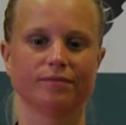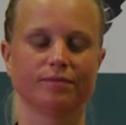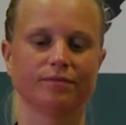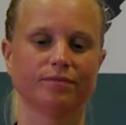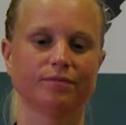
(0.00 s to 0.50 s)

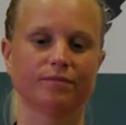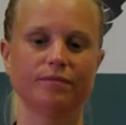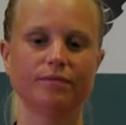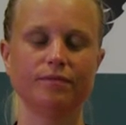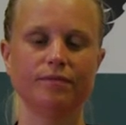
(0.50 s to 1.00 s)

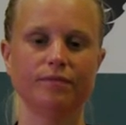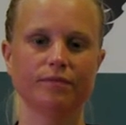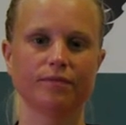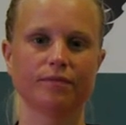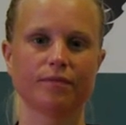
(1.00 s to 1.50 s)

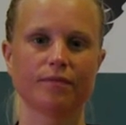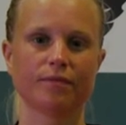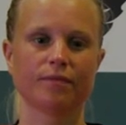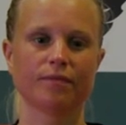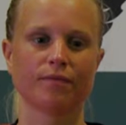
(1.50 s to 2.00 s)

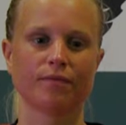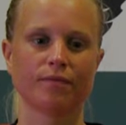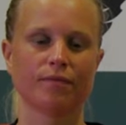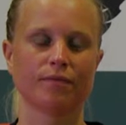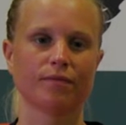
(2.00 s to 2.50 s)

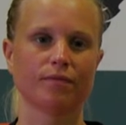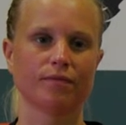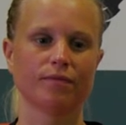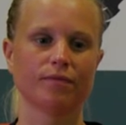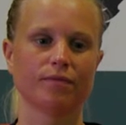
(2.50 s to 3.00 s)

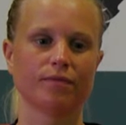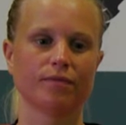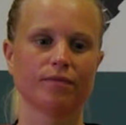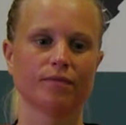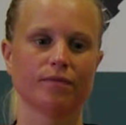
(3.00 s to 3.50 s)

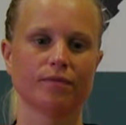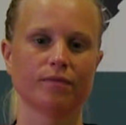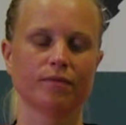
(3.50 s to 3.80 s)
(silent)